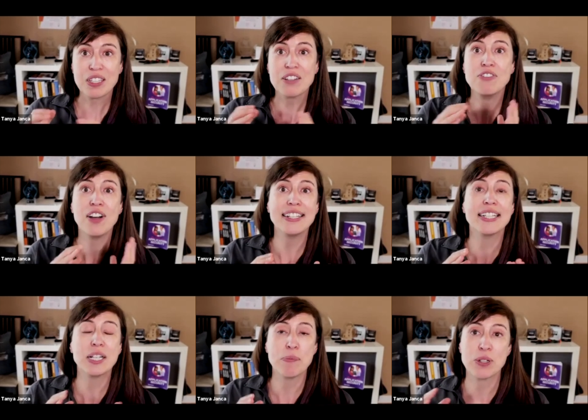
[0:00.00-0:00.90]

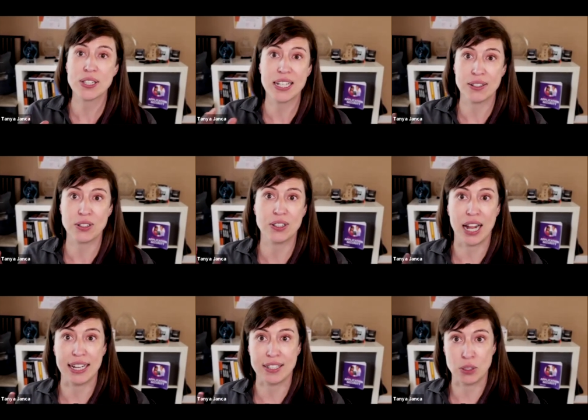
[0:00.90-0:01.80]
finding a more
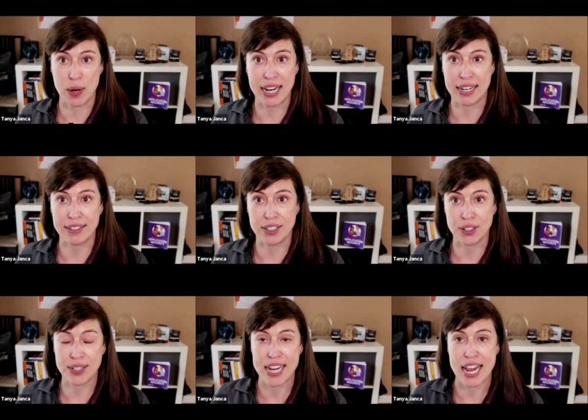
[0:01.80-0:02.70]
standardized way to
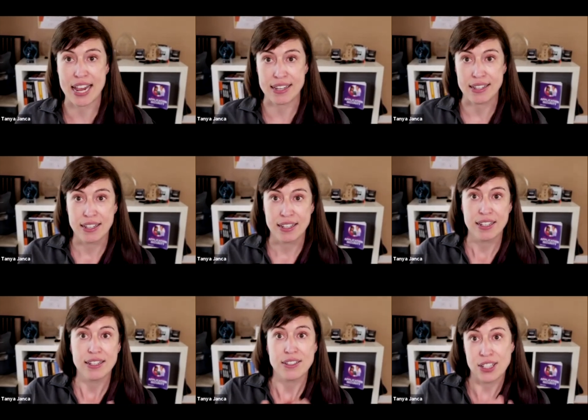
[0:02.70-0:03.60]
create
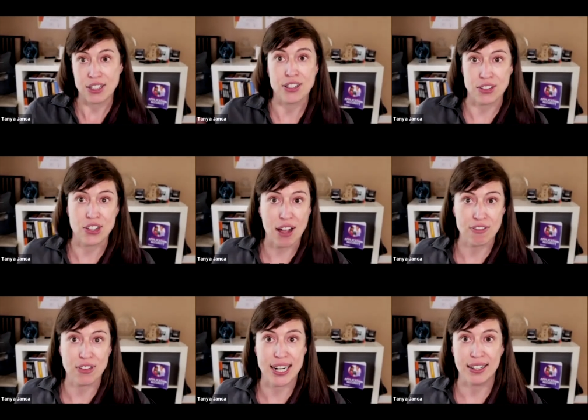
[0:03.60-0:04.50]
secure
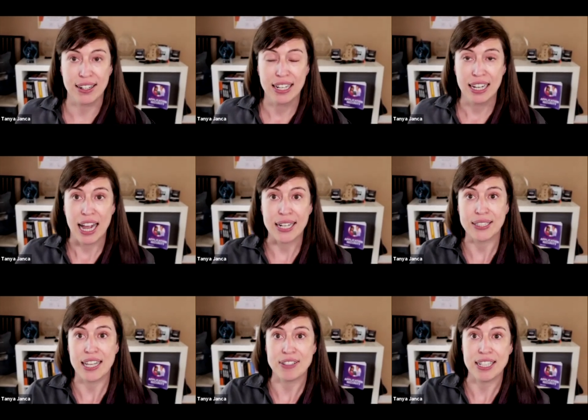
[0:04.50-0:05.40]
software. I would
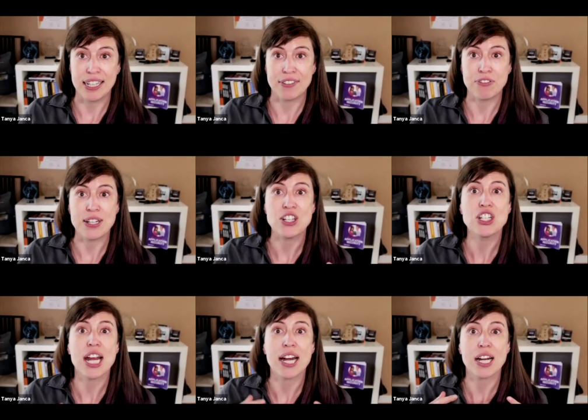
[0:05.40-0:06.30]
love mm-hmm. it if we
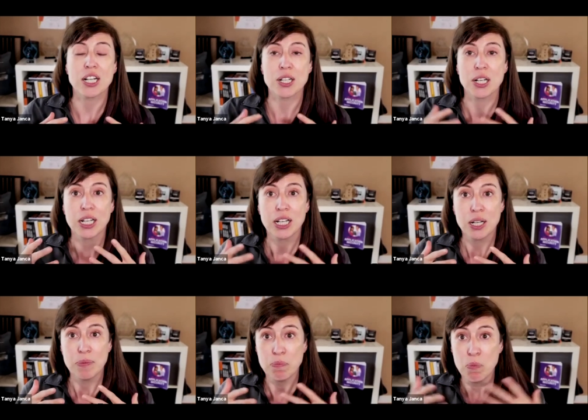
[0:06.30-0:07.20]
shared
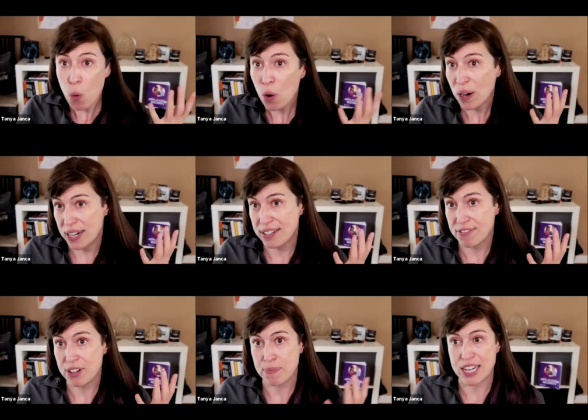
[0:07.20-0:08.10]
more
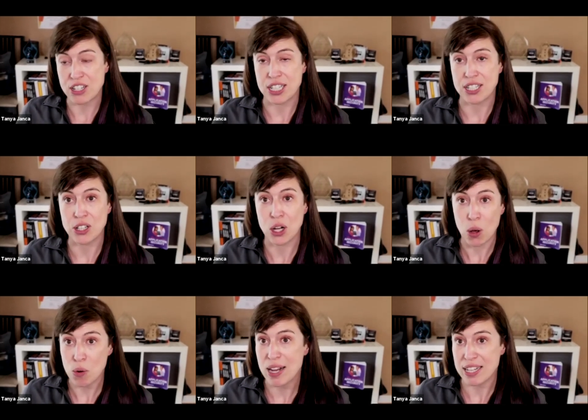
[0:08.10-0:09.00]
information. So
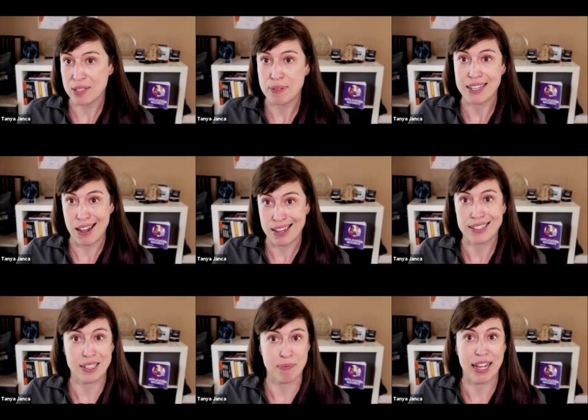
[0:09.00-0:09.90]
OWASP is
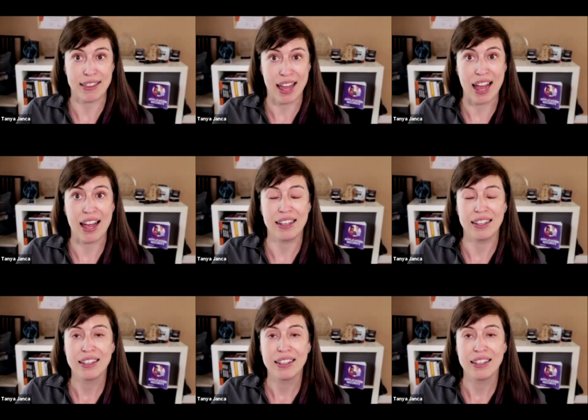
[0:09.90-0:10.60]
awesome at that.